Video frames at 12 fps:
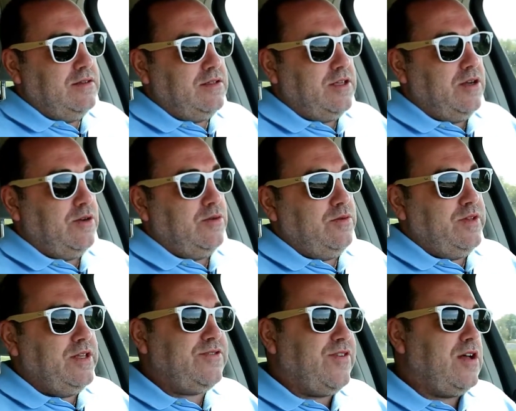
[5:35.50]
So
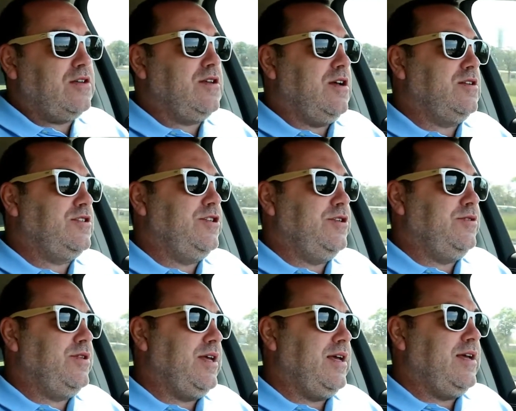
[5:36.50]
this falls
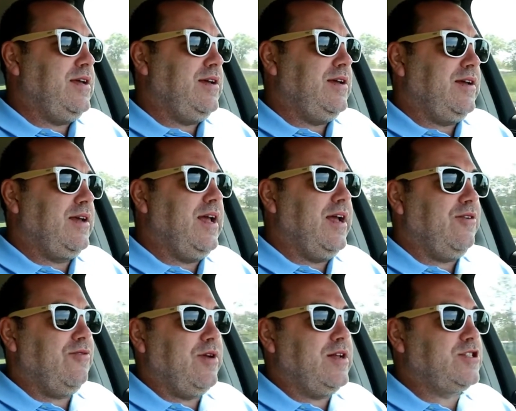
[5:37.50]
onto the
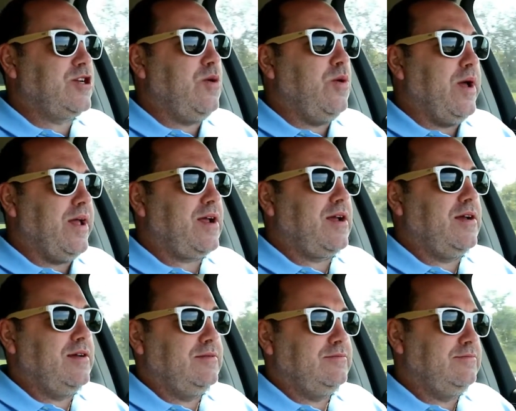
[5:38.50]
get rich quick,
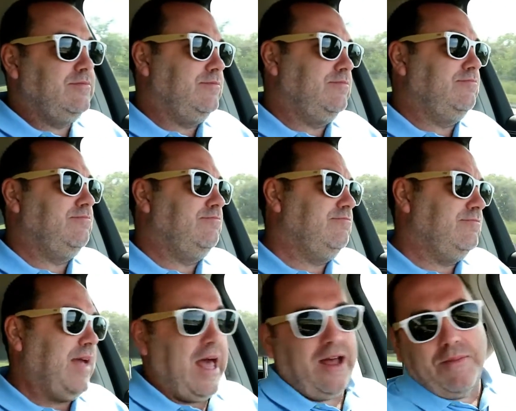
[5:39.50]

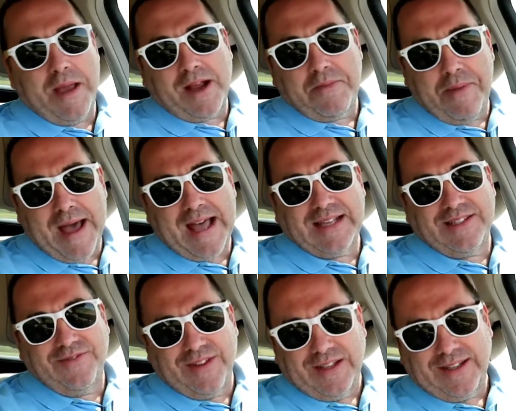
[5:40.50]
how to make a
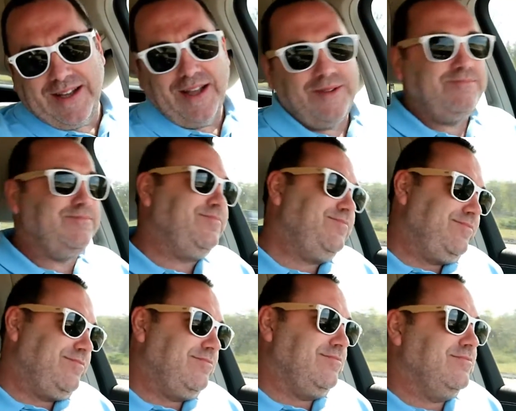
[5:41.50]
passive income,
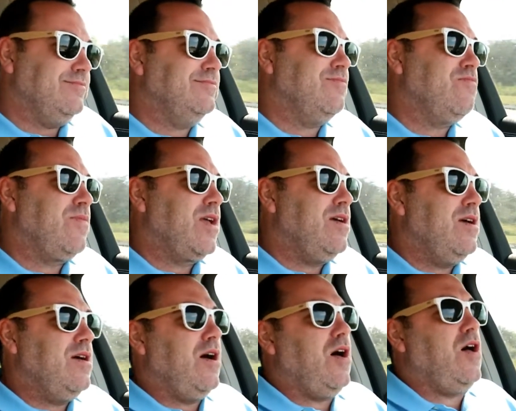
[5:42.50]

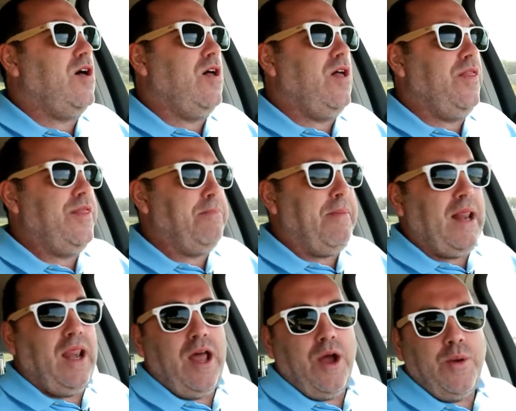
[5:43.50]
all the
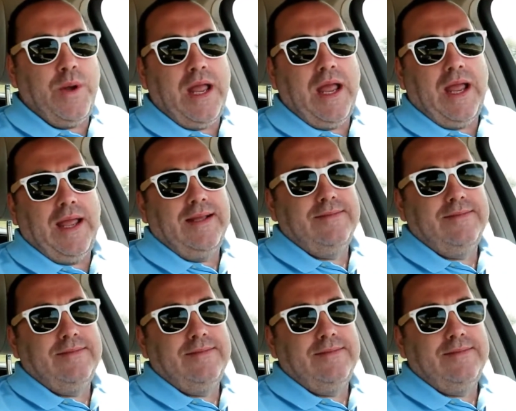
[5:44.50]
baloney.